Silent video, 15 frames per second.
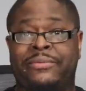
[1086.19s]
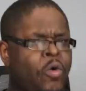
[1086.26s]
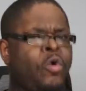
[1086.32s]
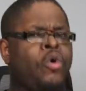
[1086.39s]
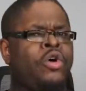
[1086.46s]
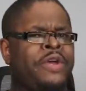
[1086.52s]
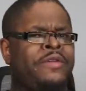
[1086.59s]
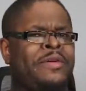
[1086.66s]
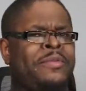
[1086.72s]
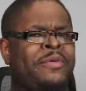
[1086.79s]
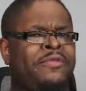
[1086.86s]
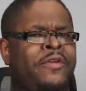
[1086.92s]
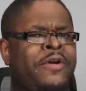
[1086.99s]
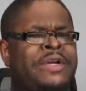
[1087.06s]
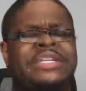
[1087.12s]
Or if you
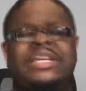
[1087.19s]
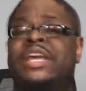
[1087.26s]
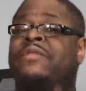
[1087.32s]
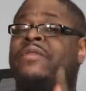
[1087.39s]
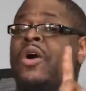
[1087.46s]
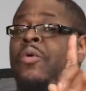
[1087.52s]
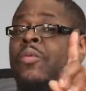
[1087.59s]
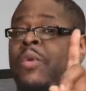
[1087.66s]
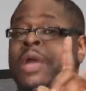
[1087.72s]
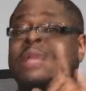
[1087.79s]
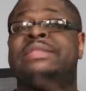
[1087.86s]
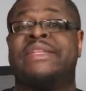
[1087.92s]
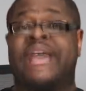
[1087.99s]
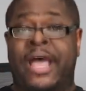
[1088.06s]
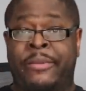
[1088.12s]
prefer to give a
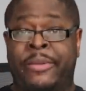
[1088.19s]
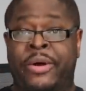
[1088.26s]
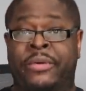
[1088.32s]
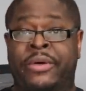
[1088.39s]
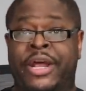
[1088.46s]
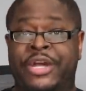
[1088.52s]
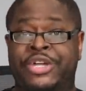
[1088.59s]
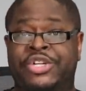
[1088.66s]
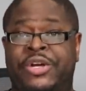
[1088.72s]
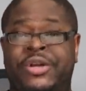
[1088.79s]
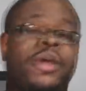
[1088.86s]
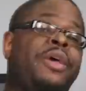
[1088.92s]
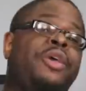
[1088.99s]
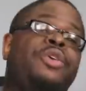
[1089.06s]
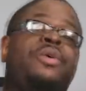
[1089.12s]
one-time
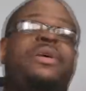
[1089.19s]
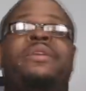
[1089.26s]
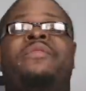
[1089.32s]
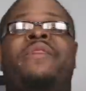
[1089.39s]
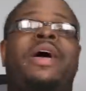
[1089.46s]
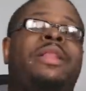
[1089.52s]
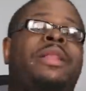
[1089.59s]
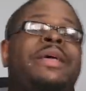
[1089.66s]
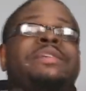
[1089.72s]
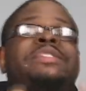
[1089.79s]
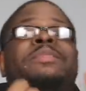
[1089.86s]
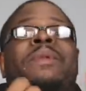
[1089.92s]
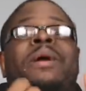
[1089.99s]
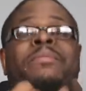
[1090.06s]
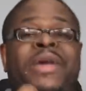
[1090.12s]
donation, you can find links
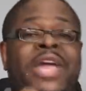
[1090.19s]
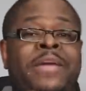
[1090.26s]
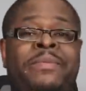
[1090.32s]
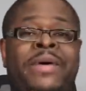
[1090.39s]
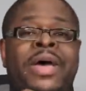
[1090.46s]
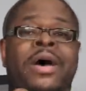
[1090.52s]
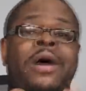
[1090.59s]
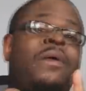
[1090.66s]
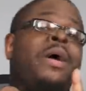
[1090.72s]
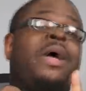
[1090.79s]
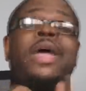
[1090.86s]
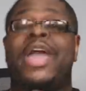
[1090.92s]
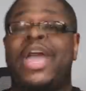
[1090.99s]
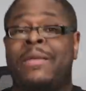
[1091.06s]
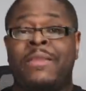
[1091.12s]
to my PayPal
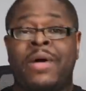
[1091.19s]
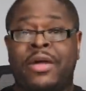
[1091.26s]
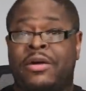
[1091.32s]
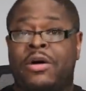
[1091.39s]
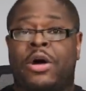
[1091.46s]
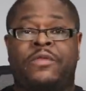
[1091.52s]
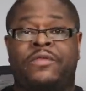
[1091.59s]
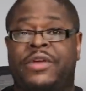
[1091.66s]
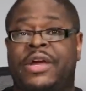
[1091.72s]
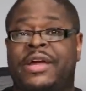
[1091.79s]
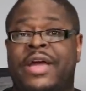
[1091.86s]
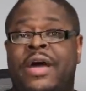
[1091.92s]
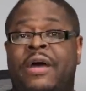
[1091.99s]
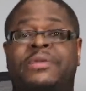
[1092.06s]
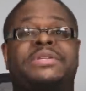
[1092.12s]
and my Ko-fi
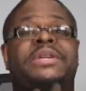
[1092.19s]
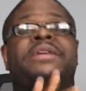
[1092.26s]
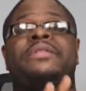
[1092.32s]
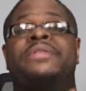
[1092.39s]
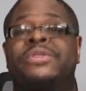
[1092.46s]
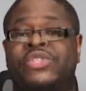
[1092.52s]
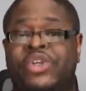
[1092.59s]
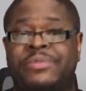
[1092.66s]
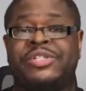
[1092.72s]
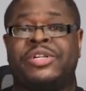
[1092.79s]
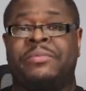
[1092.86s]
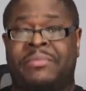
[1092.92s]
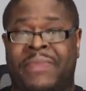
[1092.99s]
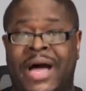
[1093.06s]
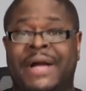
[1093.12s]
account in the
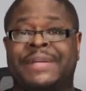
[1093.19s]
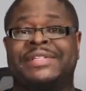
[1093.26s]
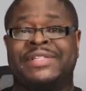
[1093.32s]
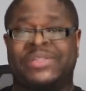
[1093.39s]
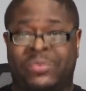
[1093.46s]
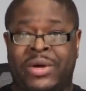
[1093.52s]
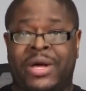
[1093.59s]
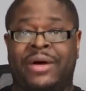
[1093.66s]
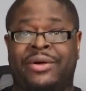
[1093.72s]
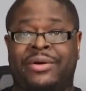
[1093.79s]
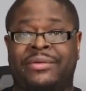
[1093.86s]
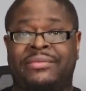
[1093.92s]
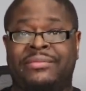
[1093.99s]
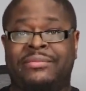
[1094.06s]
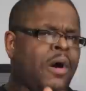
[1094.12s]
description box as well.
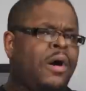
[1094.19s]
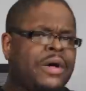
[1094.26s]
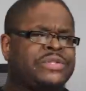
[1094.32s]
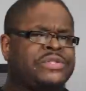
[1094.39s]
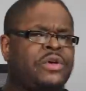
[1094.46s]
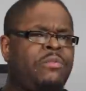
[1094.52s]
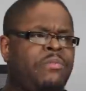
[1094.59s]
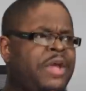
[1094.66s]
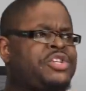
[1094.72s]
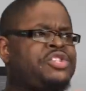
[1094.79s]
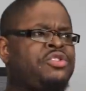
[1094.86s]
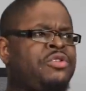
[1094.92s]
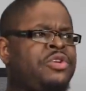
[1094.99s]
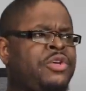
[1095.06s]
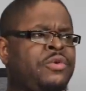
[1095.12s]
Also, make
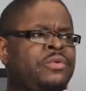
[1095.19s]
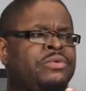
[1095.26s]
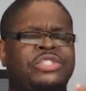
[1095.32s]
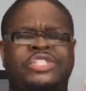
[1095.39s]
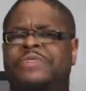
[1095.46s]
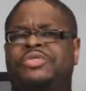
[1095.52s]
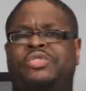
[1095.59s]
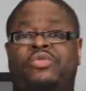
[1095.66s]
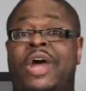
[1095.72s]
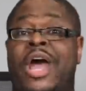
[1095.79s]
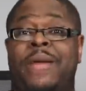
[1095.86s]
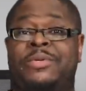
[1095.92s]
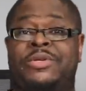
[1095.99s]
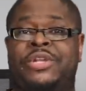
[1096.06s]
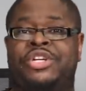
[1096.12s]
sure you
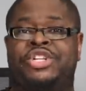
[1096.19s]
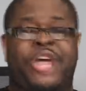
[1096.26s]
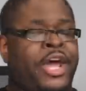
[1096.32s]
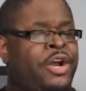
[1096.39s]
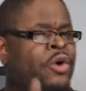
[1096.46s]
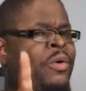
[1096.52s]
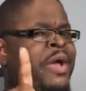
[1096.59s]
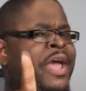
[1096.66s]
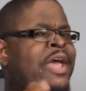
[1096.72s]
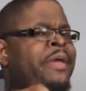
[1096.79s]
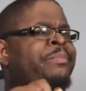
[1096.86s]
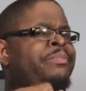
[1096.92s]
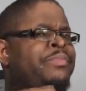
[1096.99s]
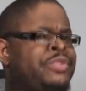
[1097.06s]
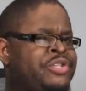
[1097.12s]
subscribe to the channel
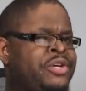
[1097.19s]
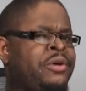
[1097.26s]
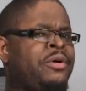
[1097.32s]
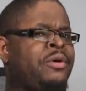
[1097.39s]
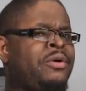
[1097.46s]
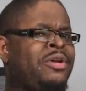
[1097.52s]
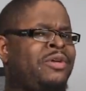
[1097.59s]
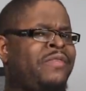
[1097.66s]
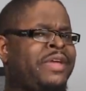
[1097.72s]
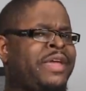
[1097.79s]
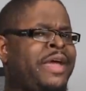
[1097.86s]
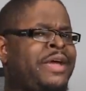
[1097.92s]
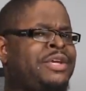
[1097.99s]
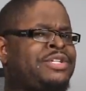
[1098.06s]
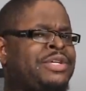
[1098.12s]
and turn on
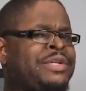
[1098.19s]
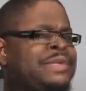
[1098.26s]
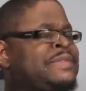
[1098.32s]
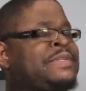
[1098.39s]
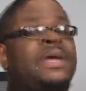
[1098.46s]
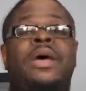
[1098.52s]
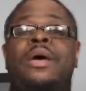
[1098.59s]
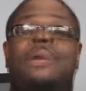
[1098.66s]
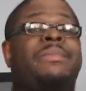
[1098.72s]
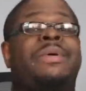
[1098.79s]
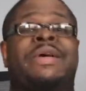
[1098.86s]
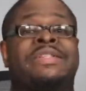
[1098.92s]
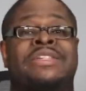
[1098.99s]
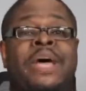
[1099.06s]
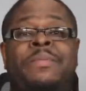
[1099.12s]
notifications
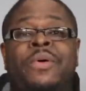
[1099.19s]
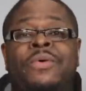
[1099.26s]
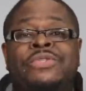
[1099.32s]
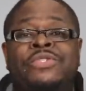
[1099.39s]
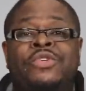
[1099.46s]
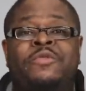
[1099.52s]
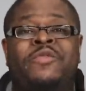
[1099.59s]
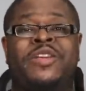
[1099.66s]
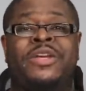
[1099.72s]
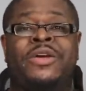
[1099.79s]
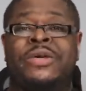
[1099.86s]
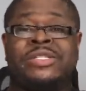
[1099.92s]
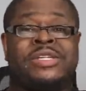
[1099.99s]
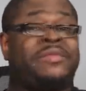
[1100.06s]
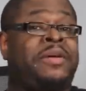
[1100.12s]
because I post new
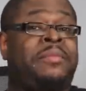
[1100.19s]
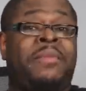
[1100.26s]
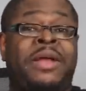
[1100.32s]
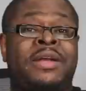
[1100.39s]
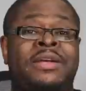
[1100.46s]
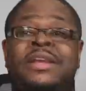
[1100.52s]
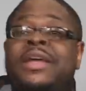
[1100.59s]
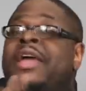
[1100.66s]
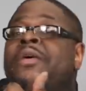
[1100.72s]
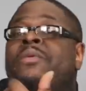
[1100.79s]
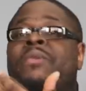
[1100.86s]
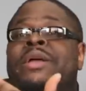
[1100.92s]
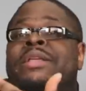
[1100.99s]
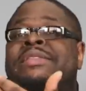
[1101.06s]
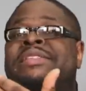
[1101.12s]
videos every Monday,
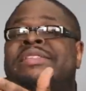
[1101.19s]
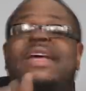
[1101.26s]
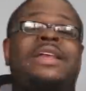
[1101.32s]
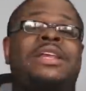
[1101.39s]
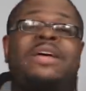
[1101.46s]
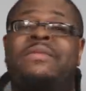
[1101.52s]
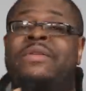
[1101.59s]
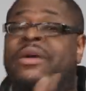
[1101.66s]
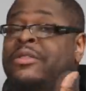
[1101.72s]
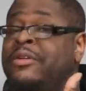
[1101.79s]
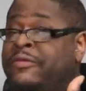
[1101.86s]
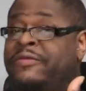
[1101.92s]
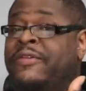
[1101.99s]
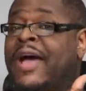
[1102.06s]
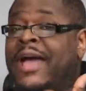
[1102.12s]
Wednesday, and every
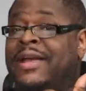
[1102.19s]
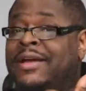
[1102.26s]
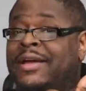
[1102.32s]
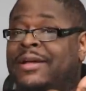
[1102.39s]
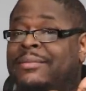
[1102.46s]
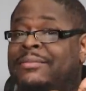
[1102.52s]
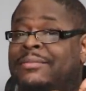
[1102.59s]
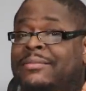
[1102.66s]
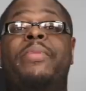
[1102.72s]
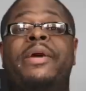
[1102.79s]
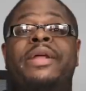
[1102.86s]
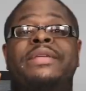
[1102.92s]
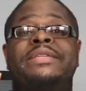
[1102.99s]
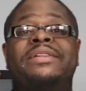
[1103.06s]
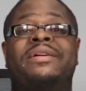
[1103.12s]
other Friday.
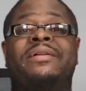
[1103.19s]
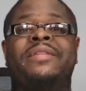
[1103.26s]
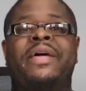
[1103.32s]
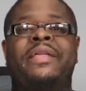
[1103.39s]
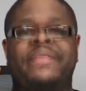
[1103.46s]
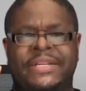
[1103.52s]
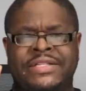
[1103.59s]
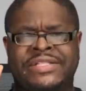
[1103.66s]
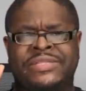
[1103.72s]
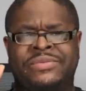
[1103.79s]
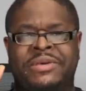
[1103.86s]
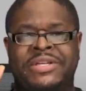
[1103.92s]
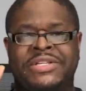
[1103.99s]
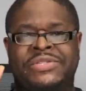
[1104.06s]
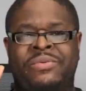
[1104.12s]
But until then, this is
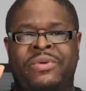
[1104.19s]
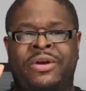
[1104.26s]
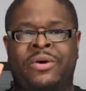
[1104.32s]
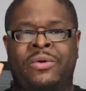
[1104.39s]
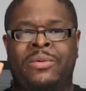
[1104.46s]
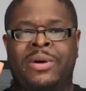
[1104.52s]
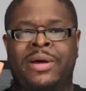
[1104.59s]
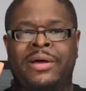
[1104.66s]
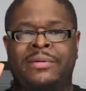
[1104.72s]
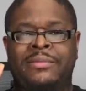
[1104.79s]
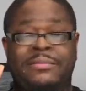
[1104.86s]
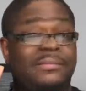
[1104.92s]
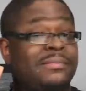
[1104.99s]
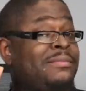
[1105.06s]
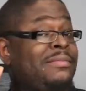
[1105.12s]
Readus
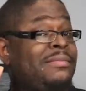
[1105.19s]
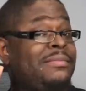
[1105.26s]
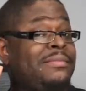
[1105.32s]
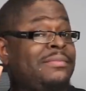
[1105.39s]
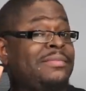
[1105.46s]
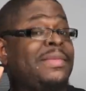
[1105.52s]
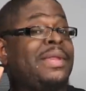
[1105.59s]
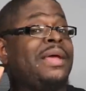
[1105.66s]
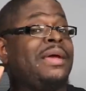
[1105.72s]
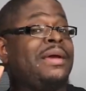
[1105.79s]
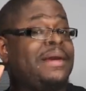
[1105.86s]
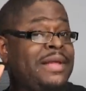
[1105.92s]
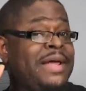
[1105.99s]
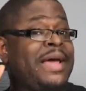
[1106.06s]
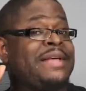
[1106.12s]

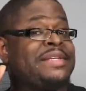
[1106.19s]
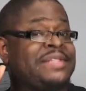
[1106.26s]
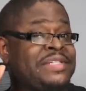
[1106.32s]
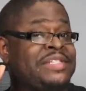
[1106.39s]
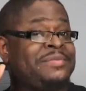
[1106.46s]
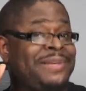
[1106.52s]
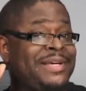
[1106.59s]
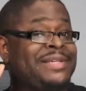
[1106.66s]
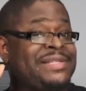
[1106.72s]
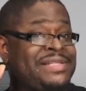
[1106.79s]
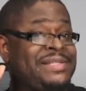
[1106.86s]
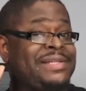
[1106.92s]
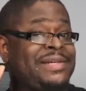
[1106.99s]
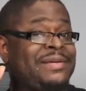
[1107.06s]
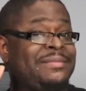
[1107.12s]
101. Class
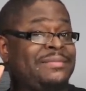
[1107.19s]
dismissed.